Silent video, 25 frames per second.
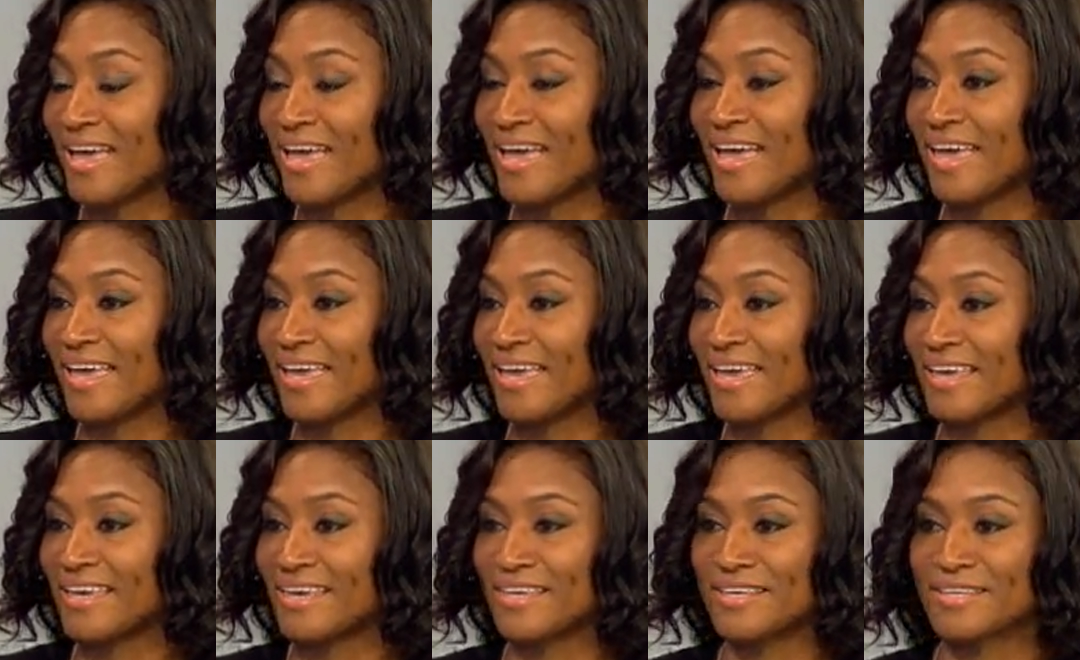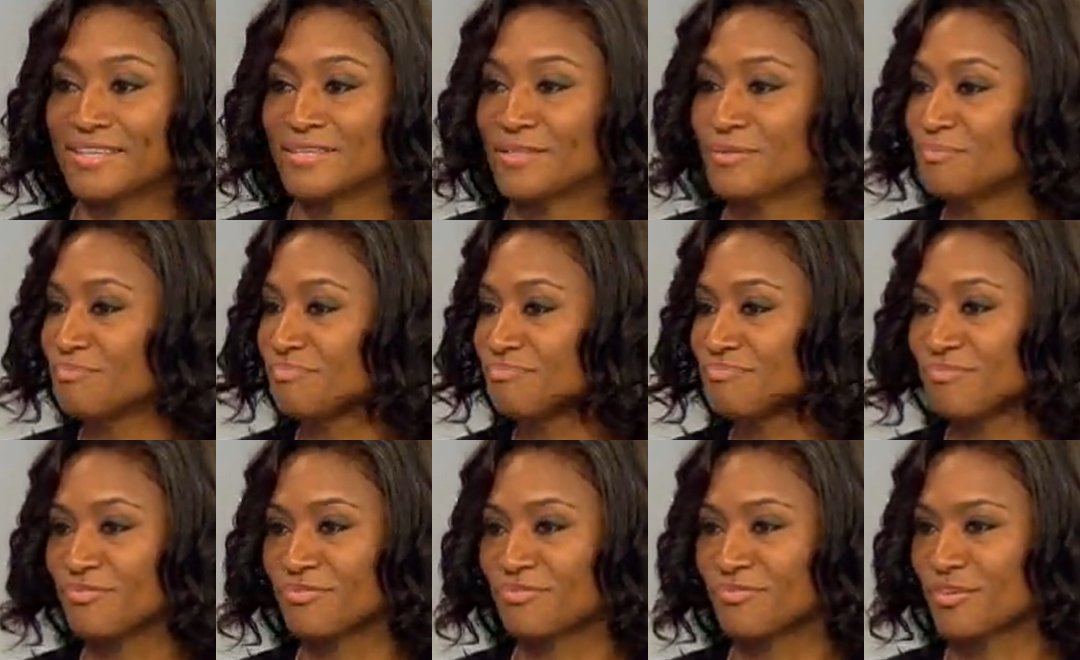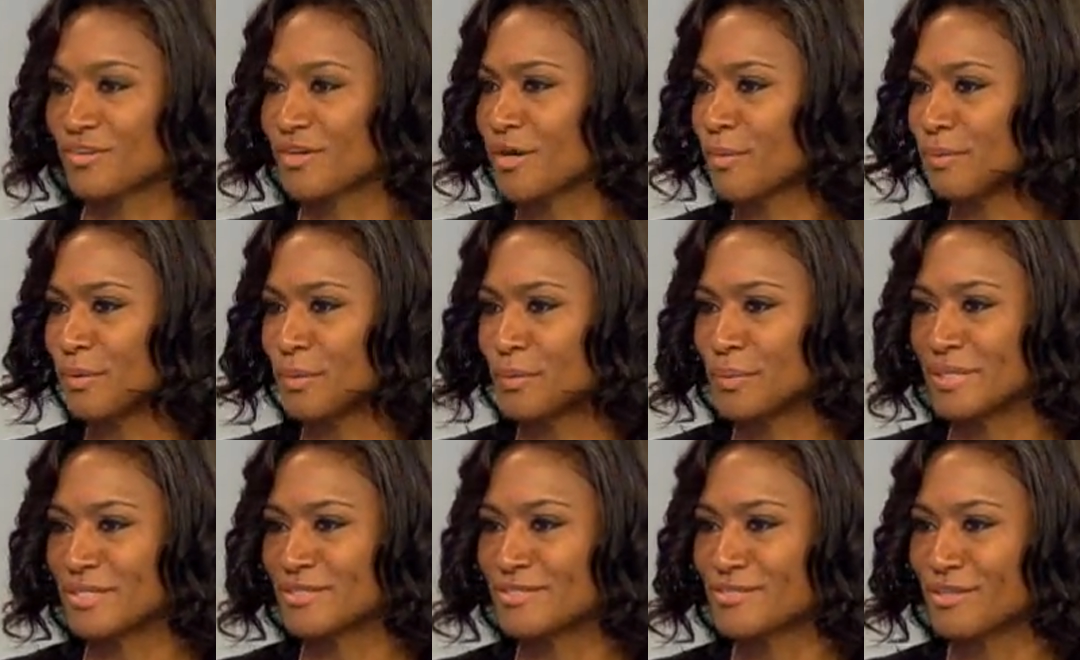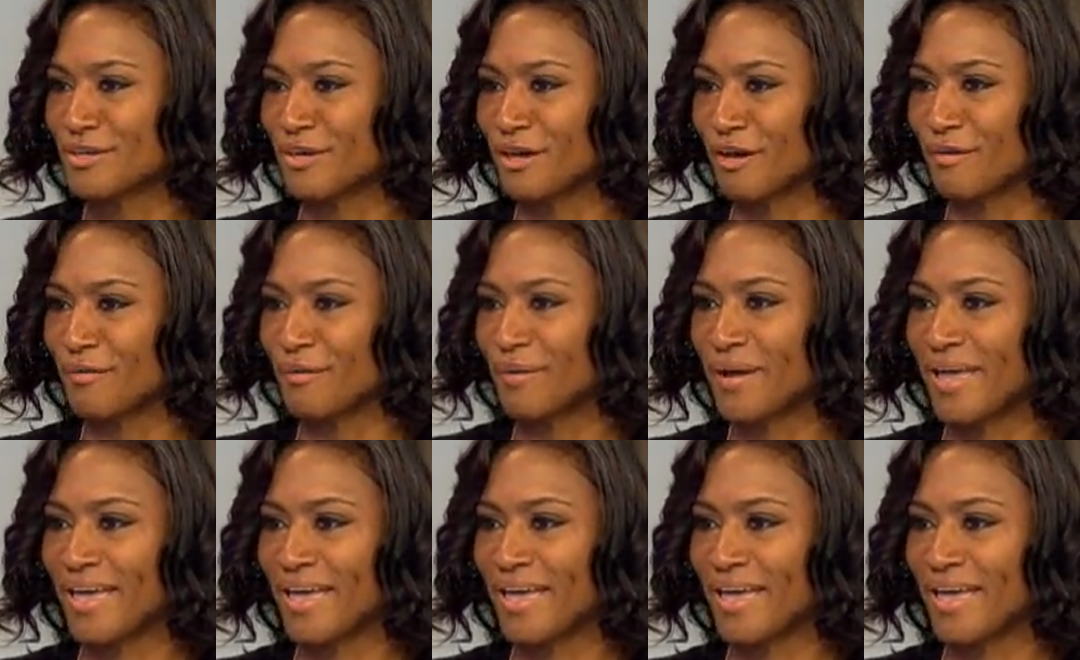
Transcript: a couple of weeks ago,